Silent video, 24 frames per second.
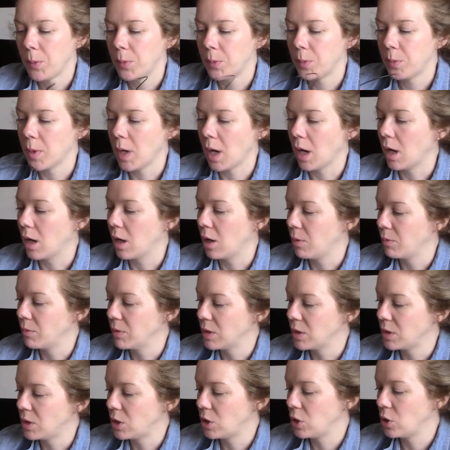
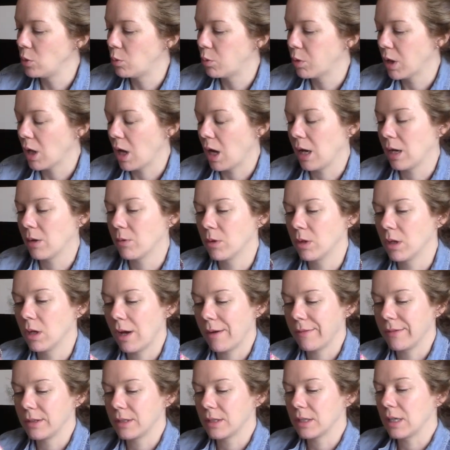The 2-ply will
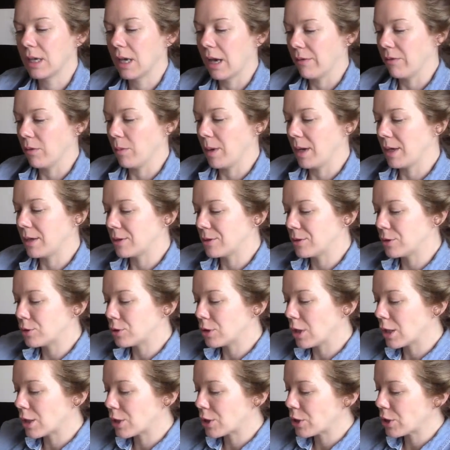obviously have a better
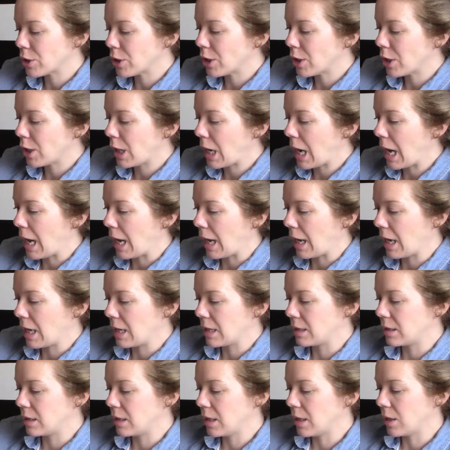structure,
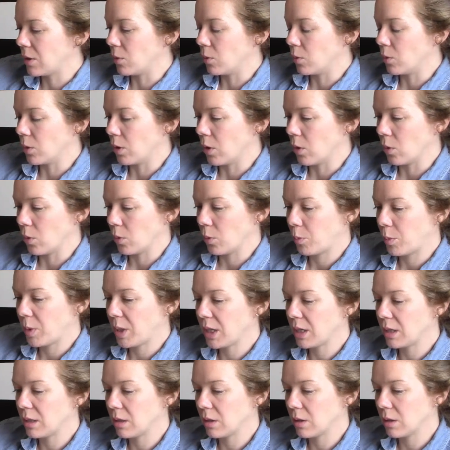and it won't
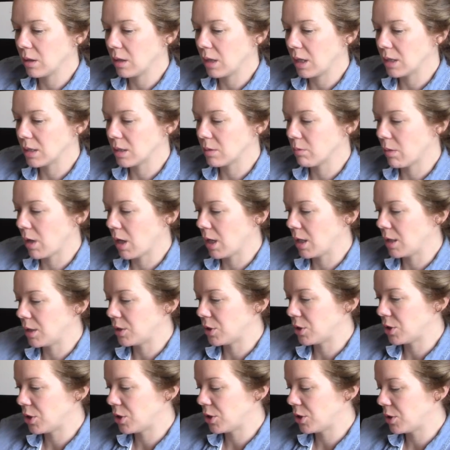pill as
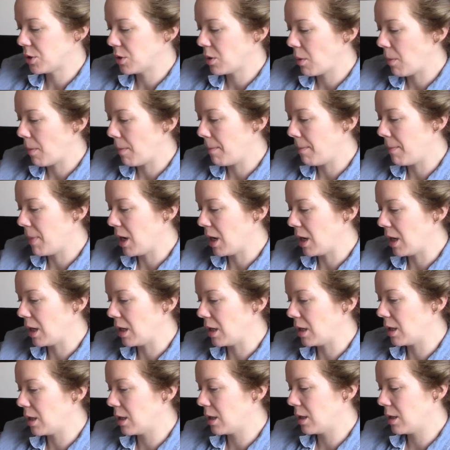much, but